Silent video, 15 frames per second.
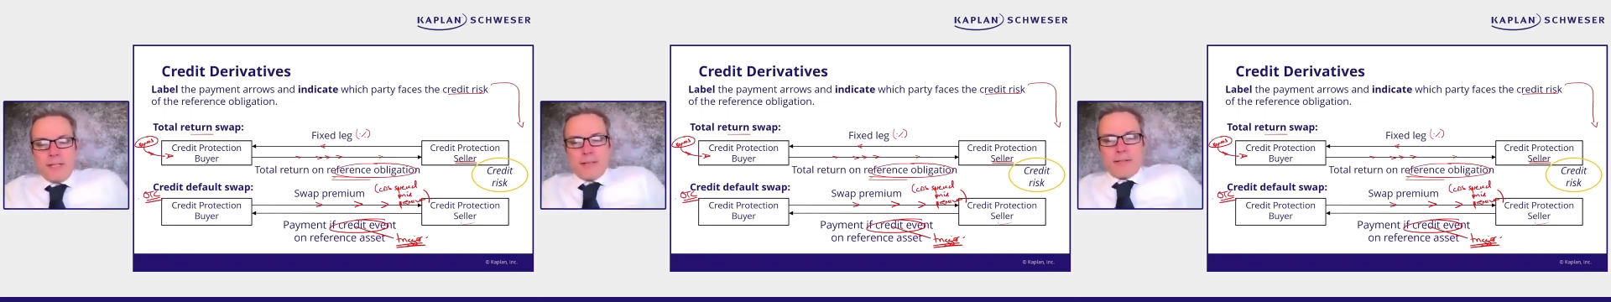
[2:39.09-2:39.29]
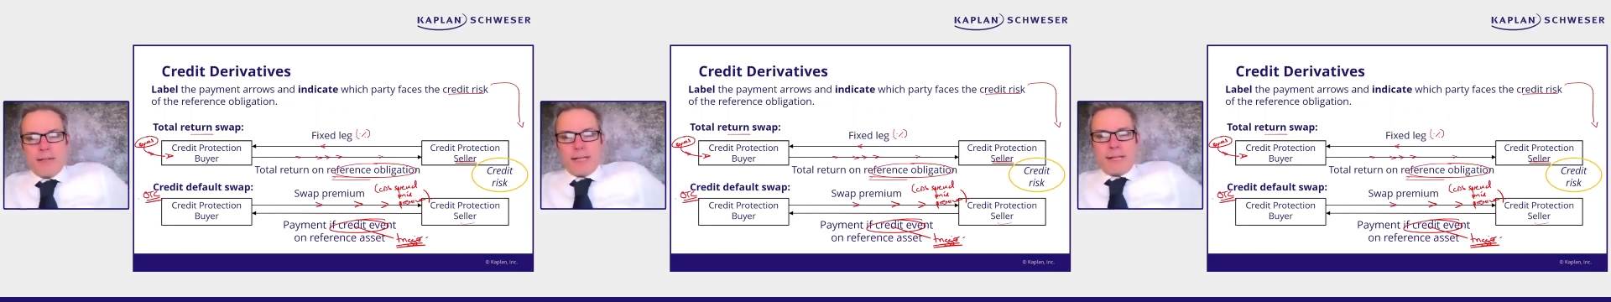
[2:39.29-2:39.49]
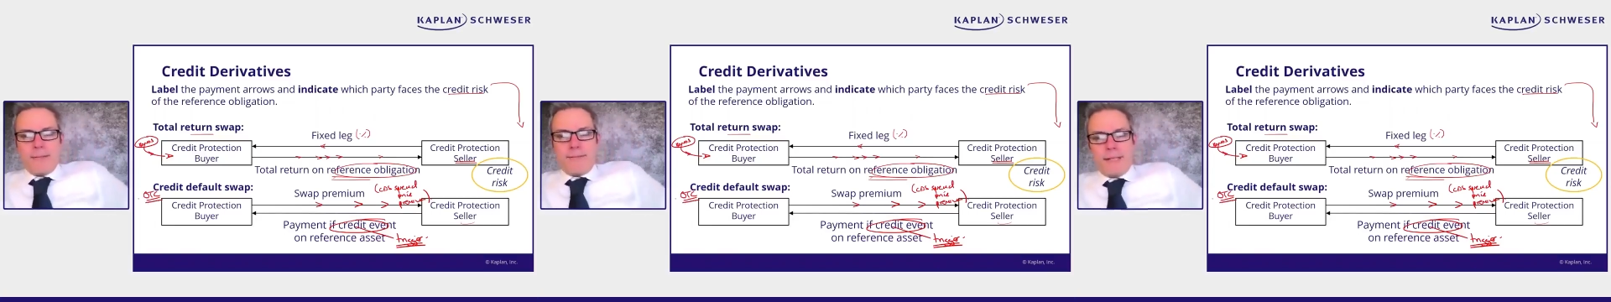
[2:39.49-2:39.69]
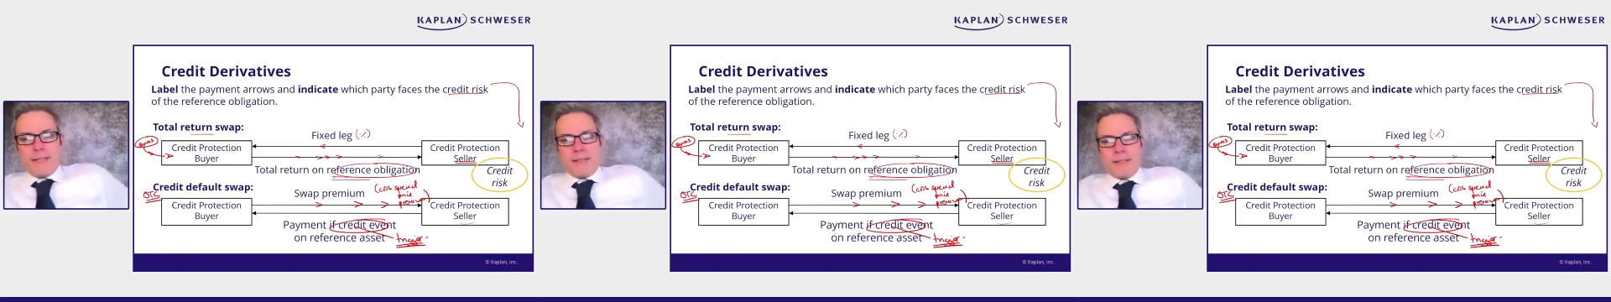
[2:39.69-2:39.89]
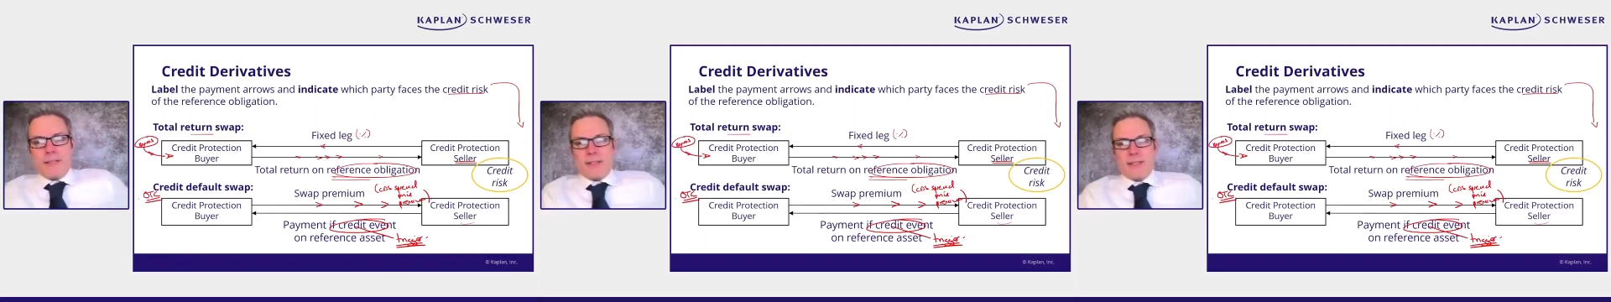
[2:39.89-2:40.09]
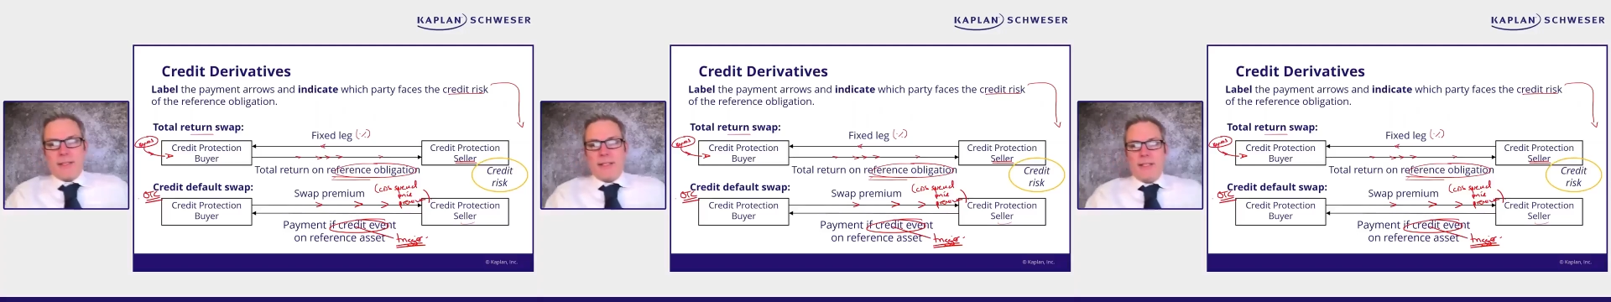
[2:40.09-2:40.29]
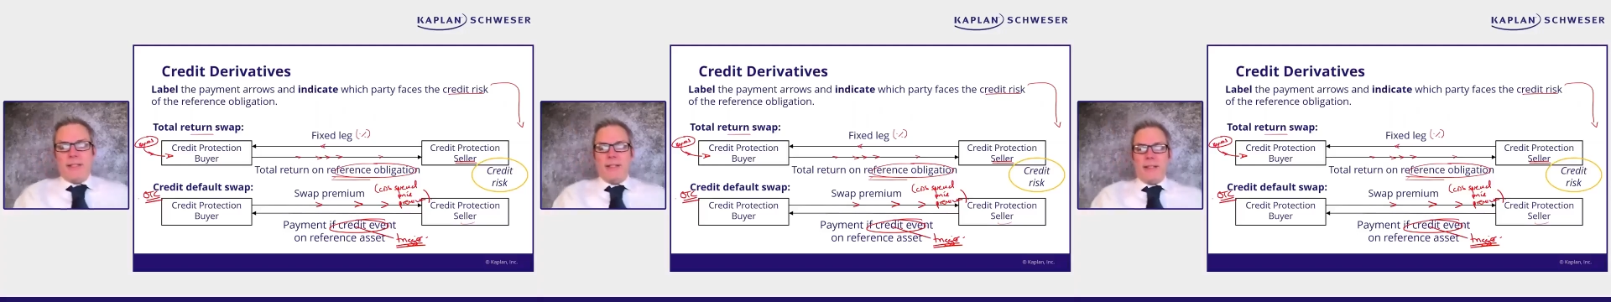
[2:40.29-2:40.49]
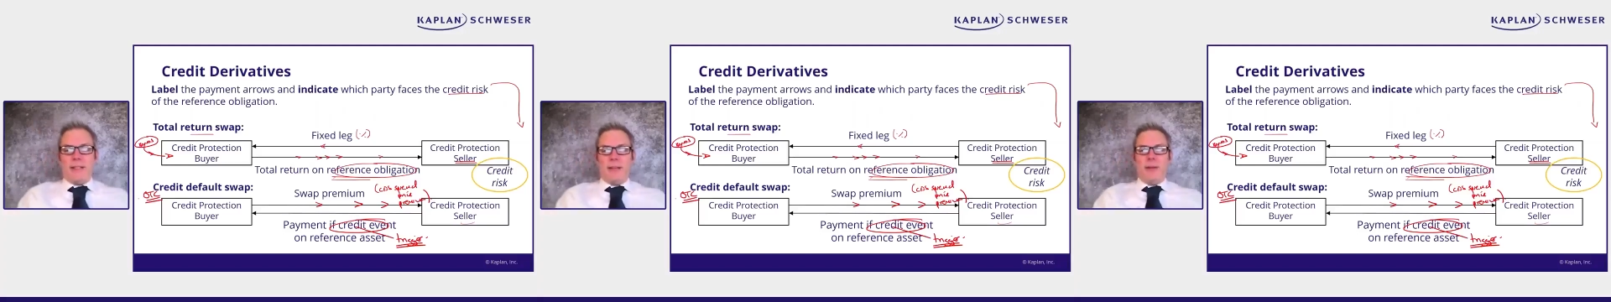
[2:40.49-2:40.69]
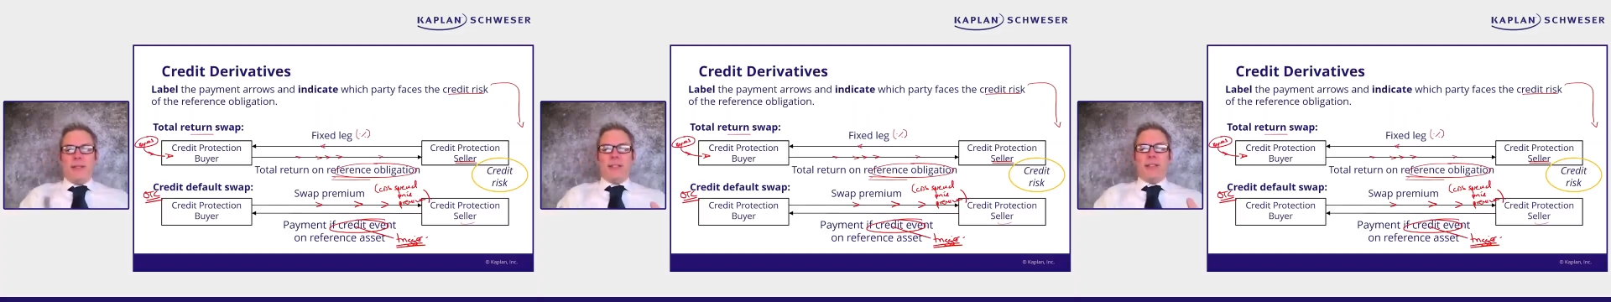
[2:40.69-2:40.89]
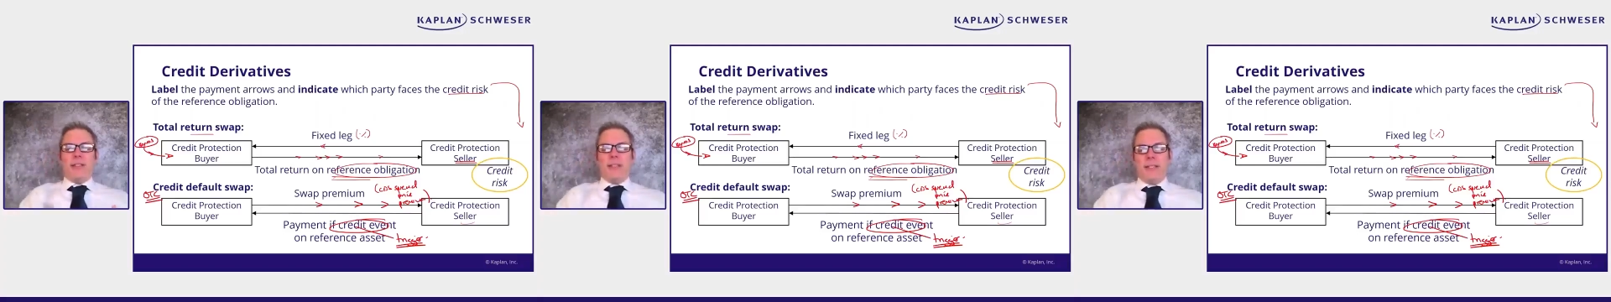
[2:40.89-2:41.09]
credit events that go
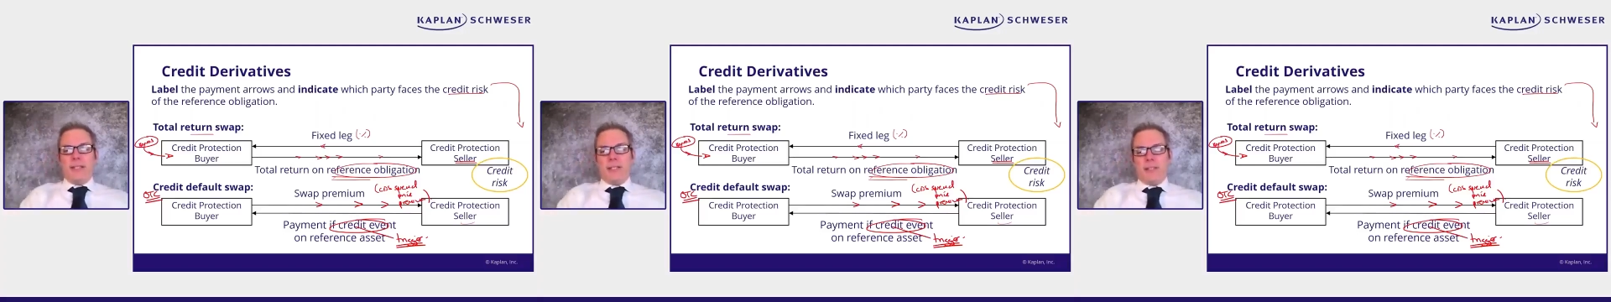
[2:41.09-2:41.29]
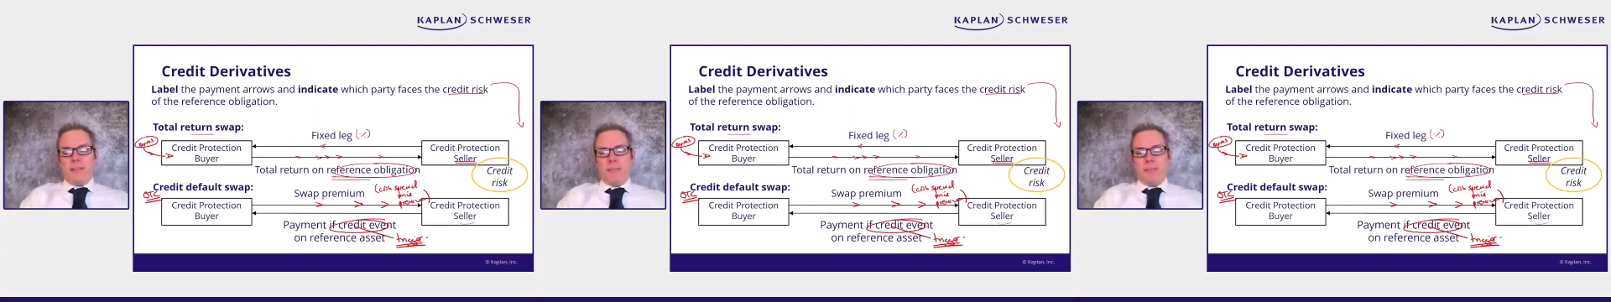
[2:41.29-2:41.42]
into these